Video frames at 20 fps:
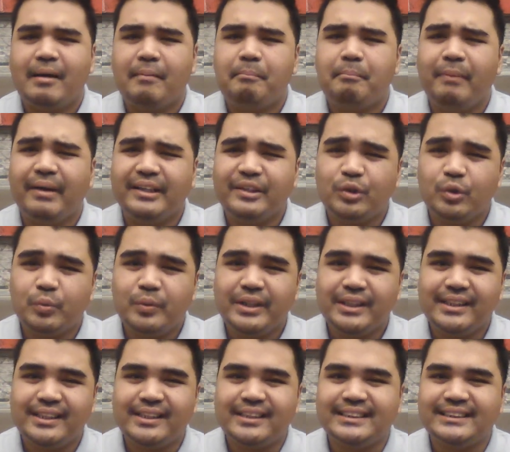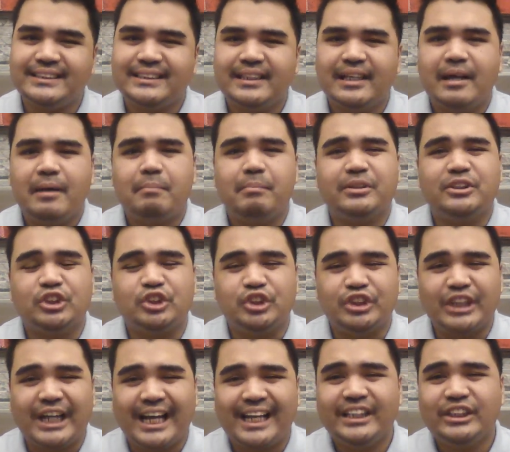By doing this,
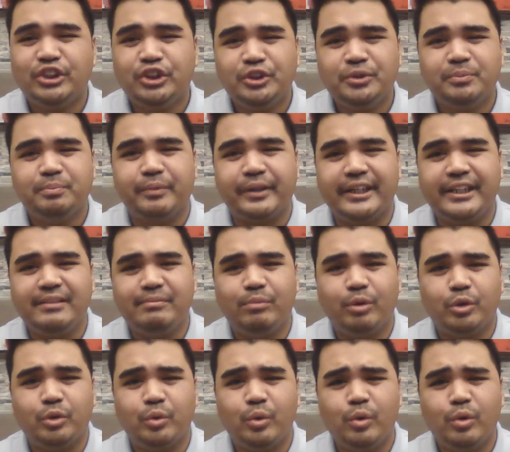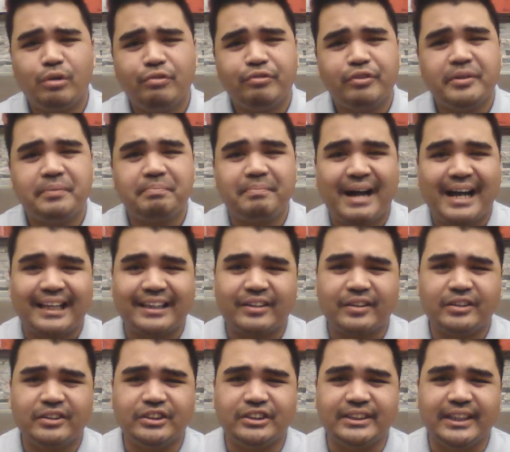macha-challenge yung brain mo to look for
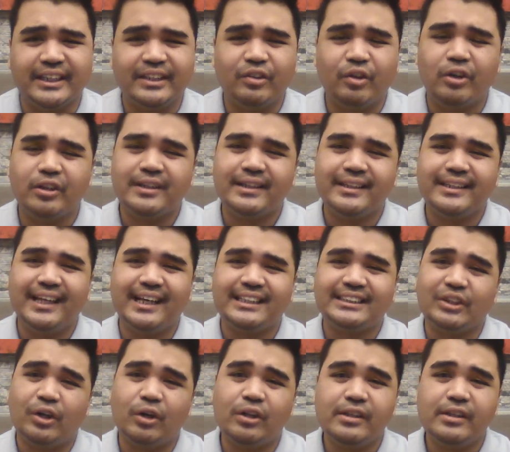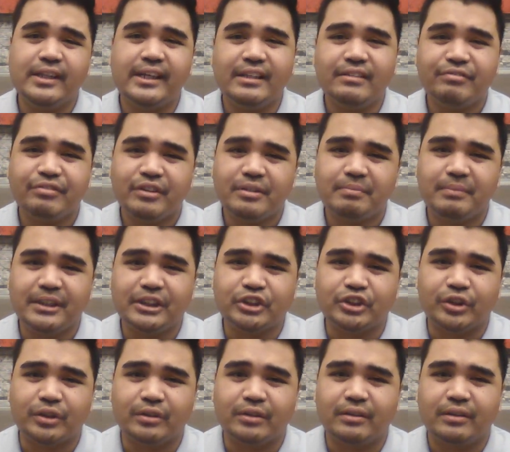patterns and organize all the
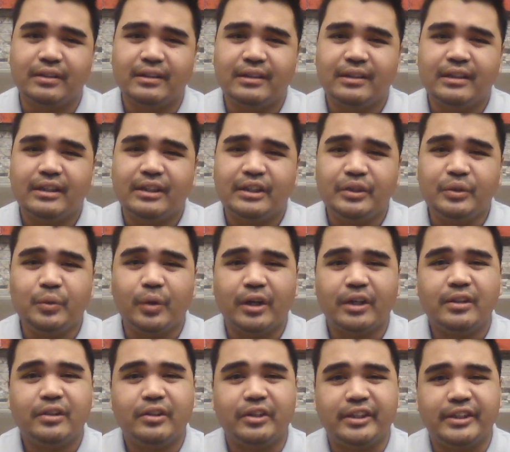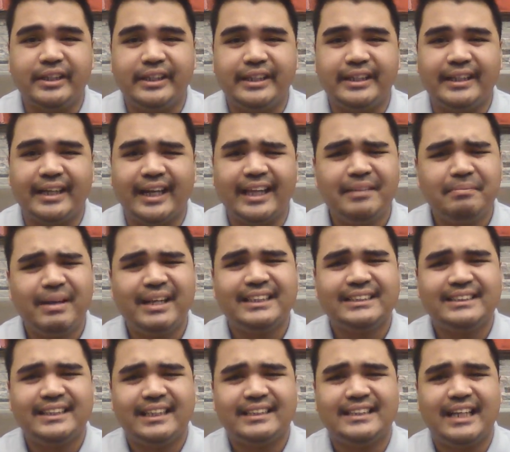information you are learning and make
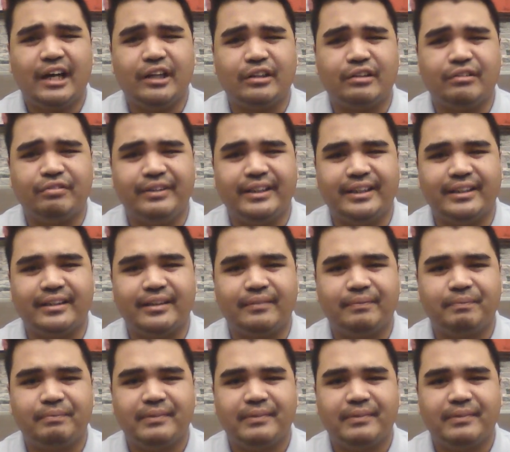sense out of it.